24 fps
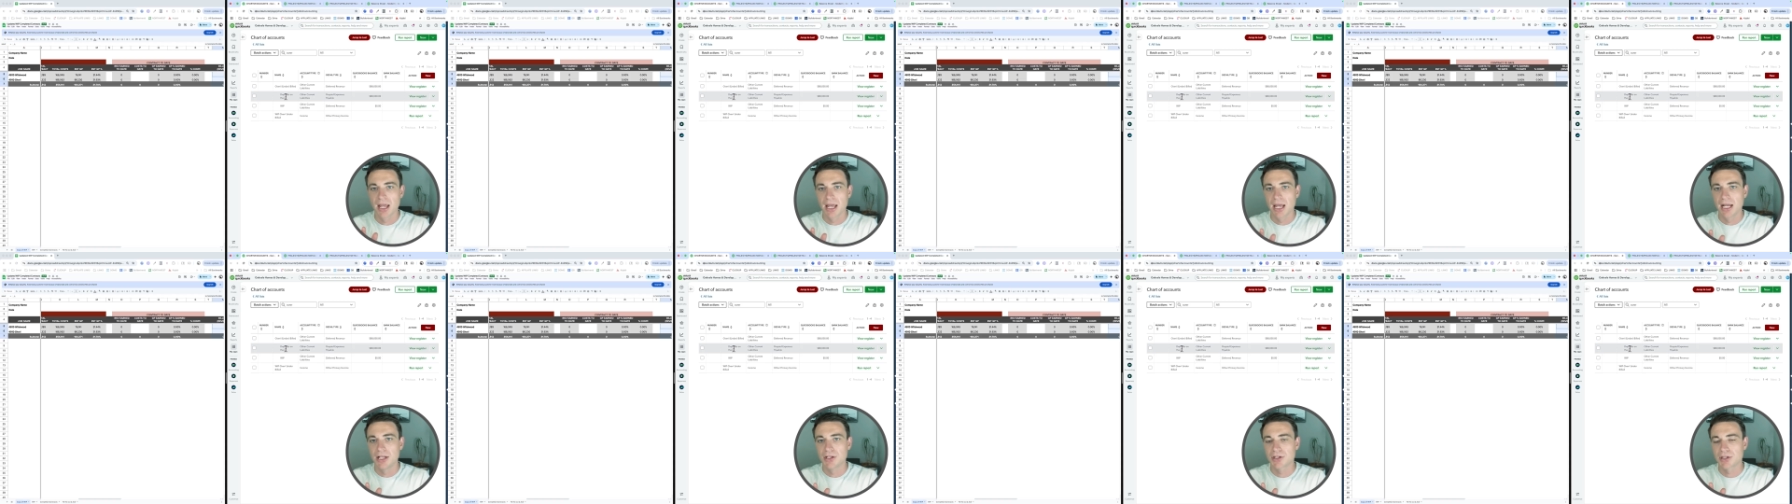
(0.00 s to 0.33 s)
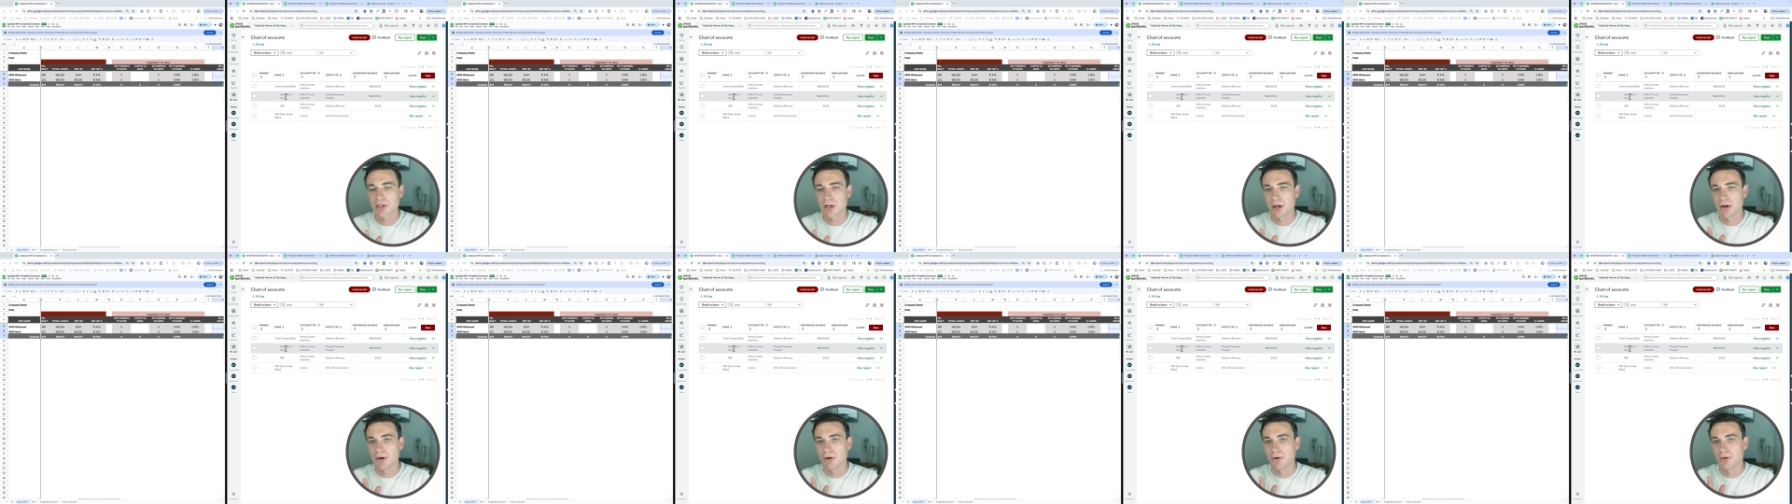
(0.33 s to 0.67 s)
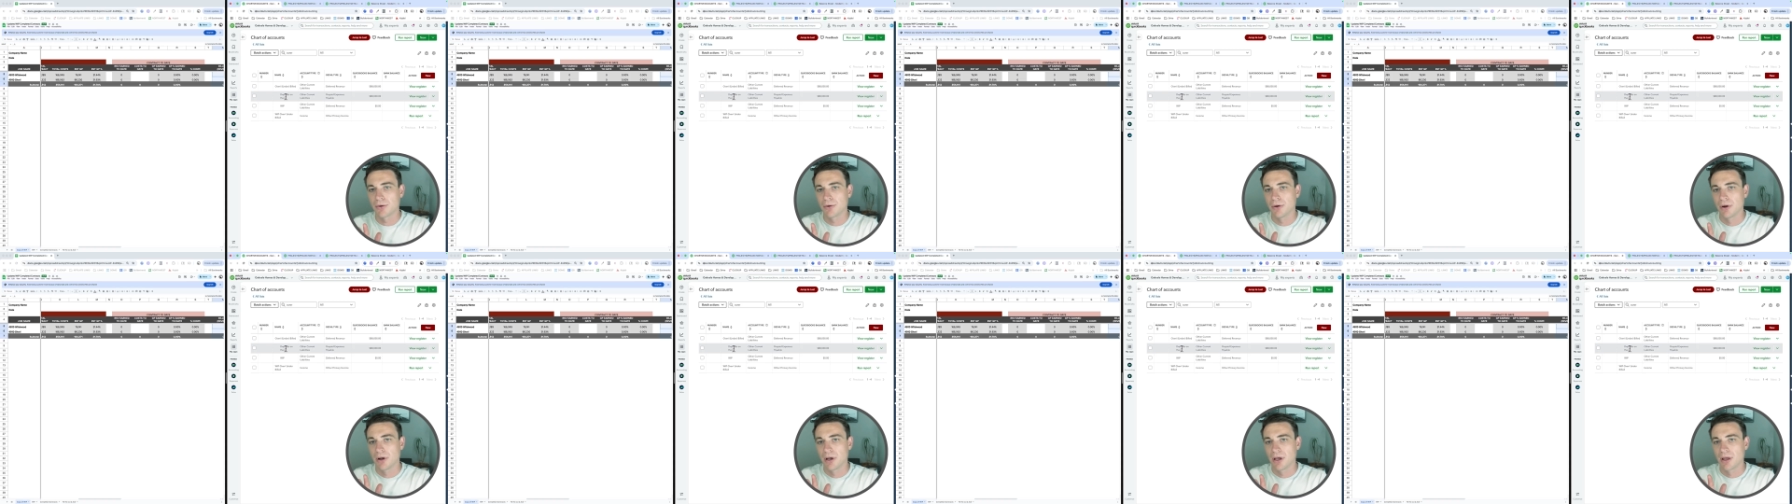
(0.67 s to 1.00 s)
And
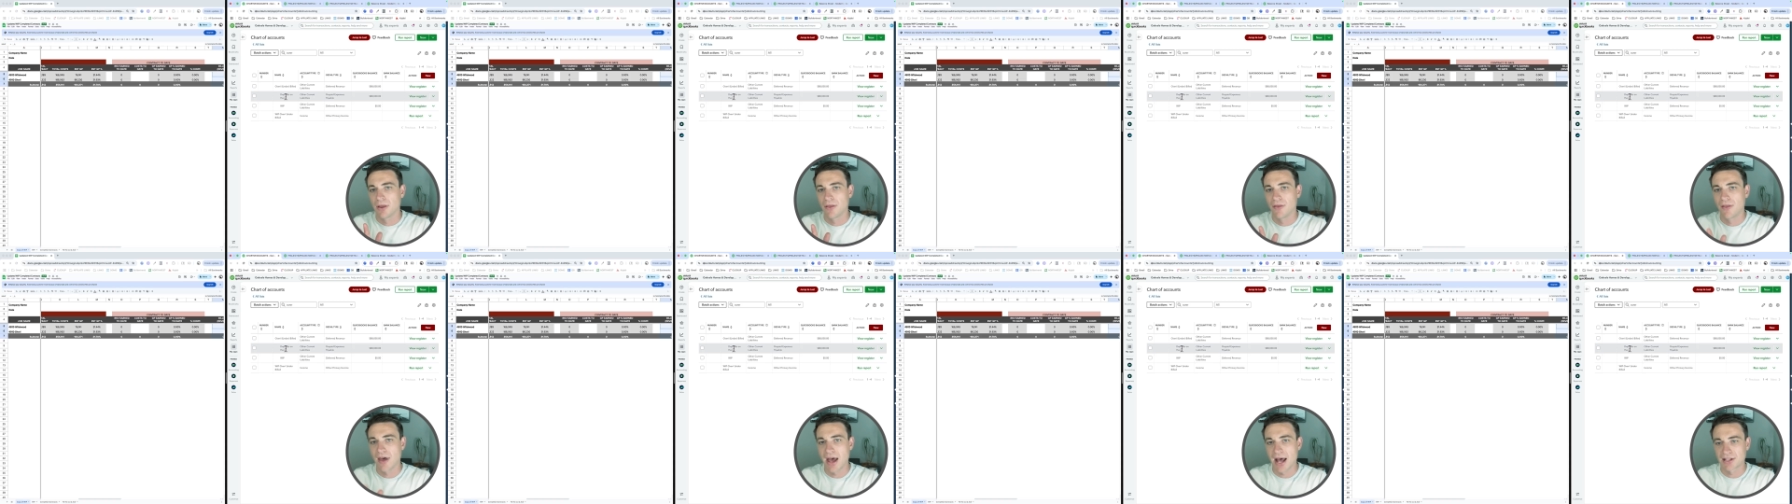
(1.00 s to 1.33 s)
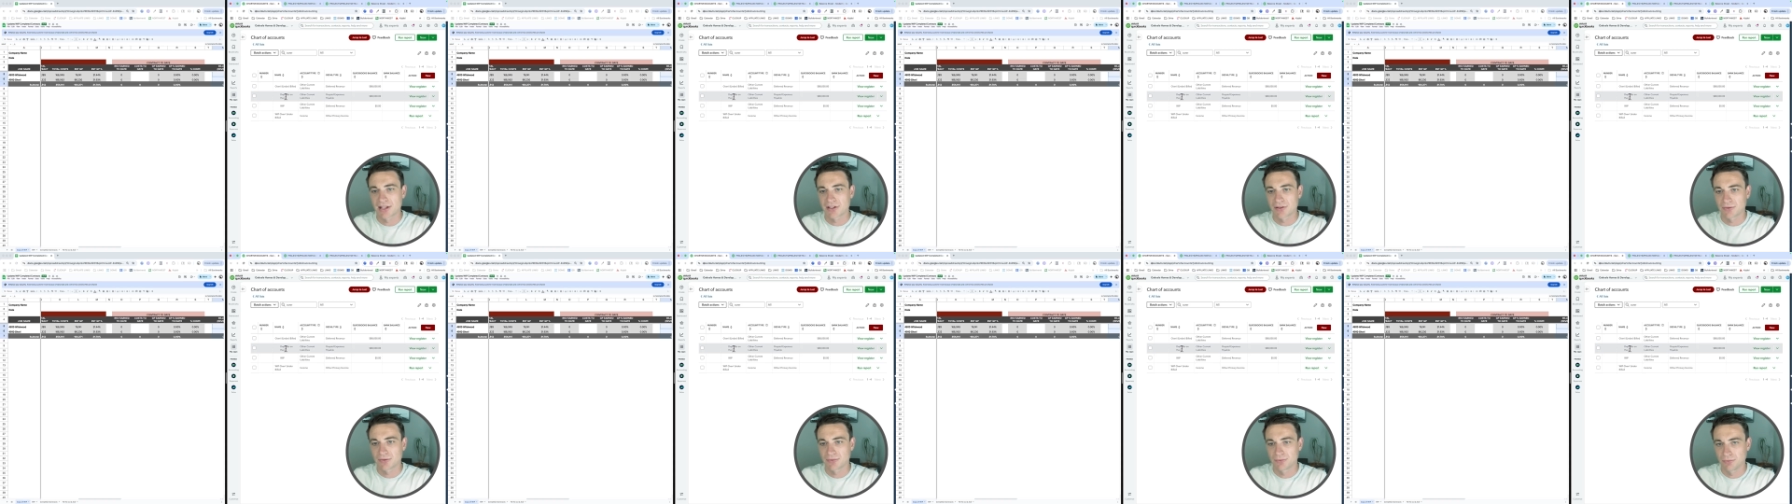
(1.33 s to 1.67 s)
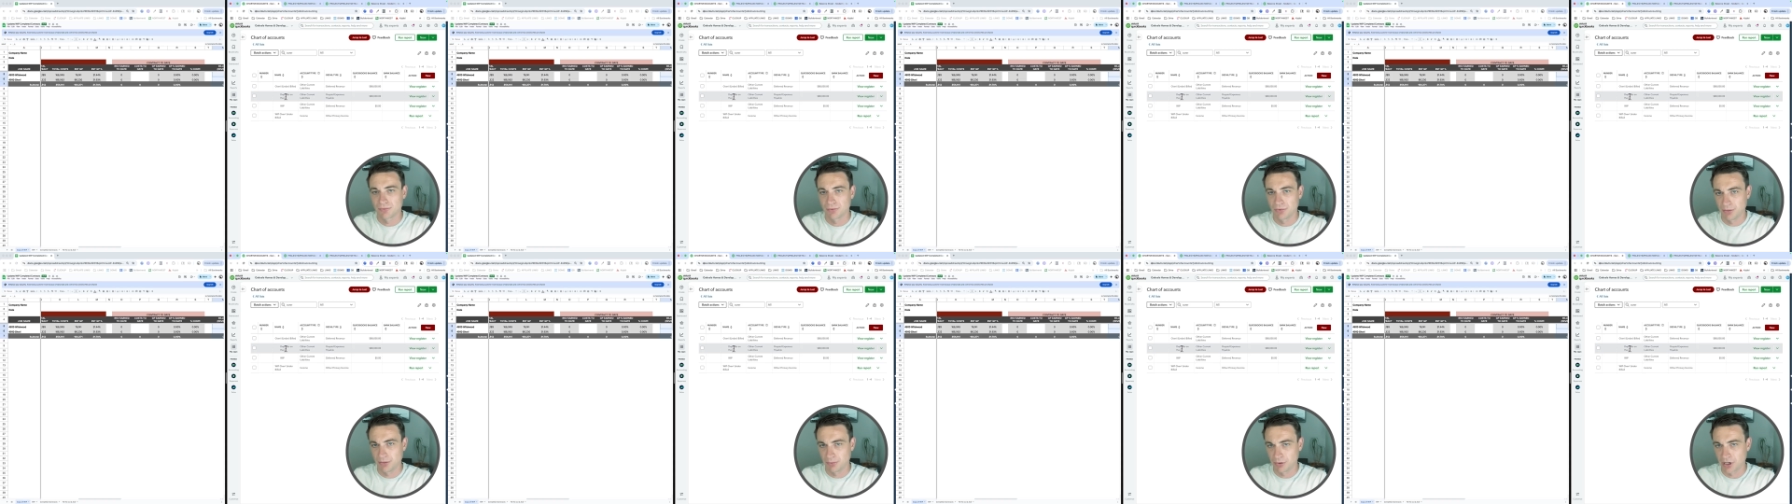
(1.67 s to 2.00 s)
so, that's
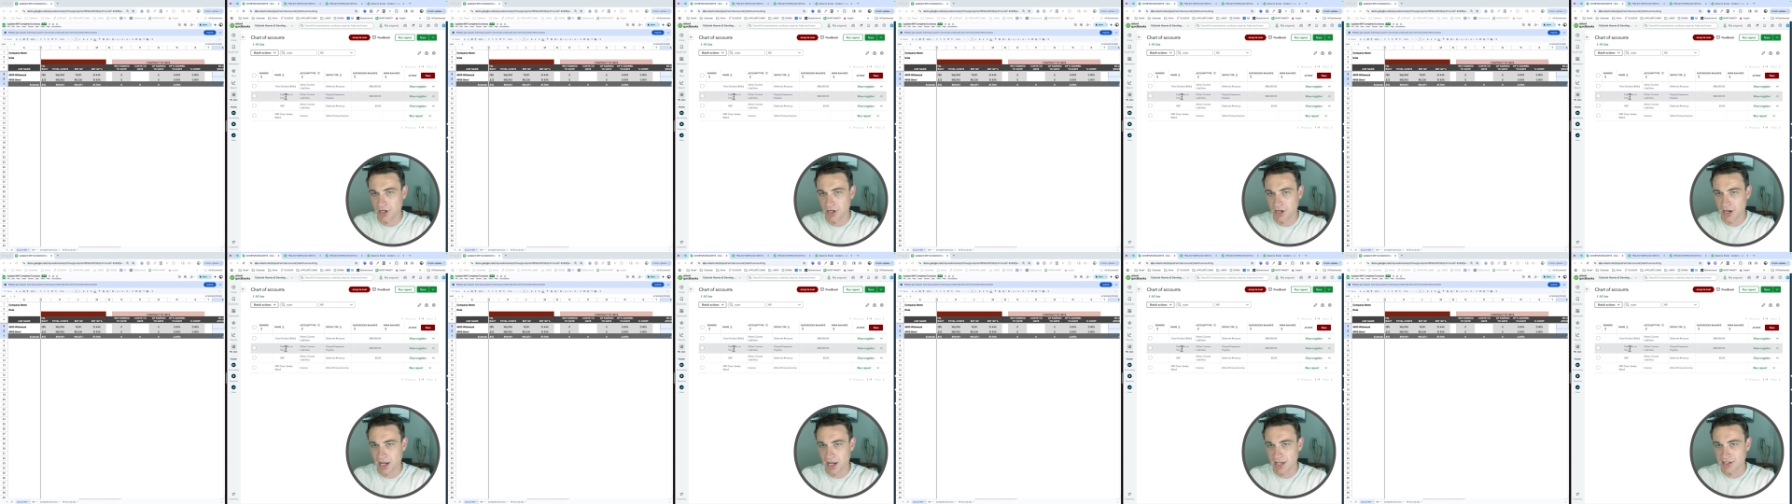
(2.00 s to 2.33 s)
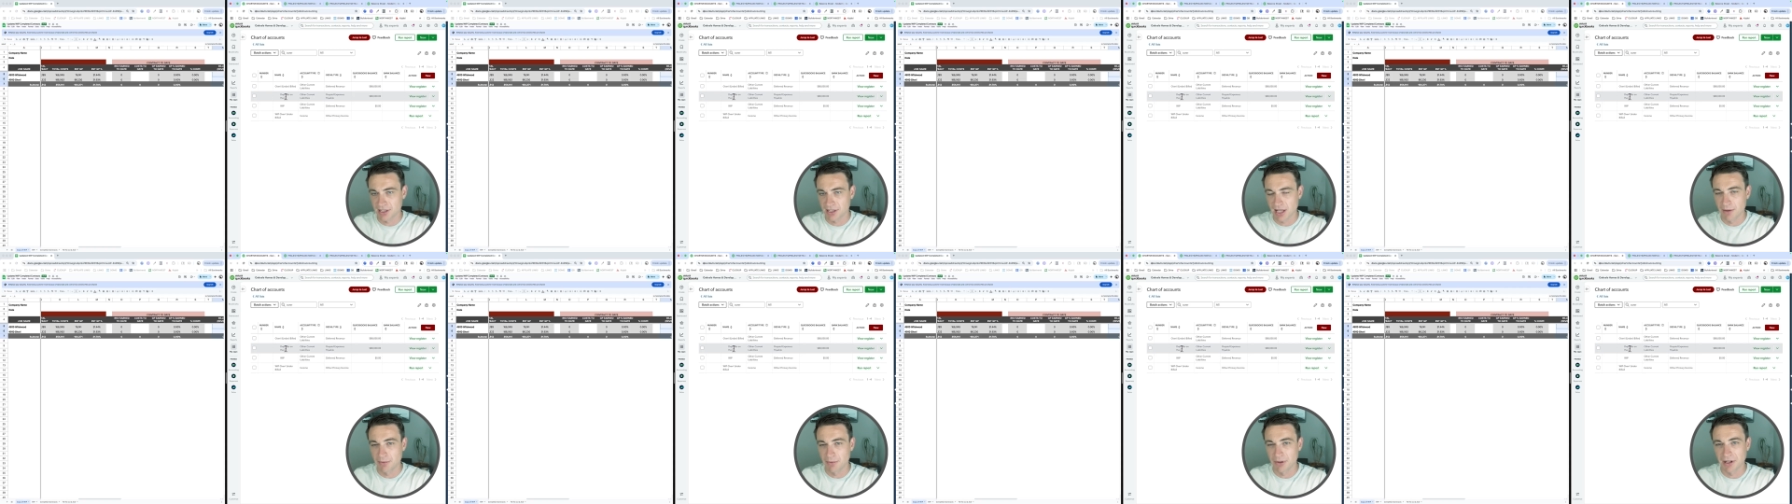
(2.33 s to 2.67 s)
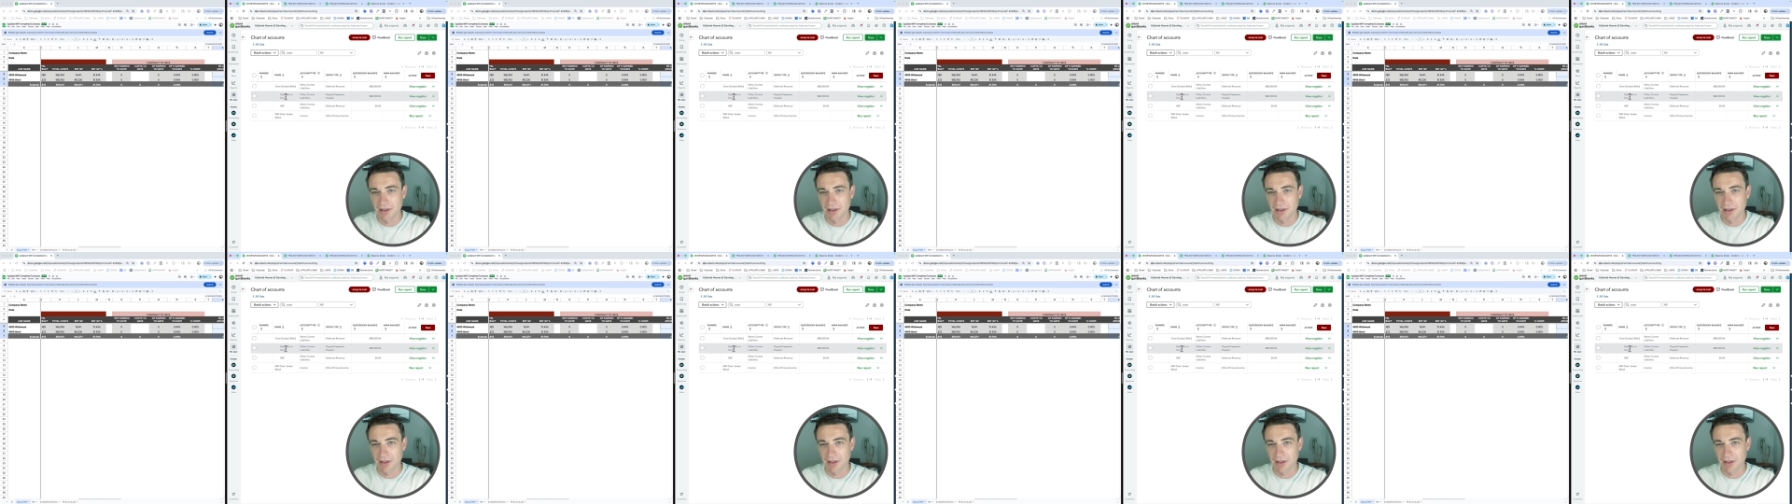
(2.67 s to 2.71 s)
we put it as a liability.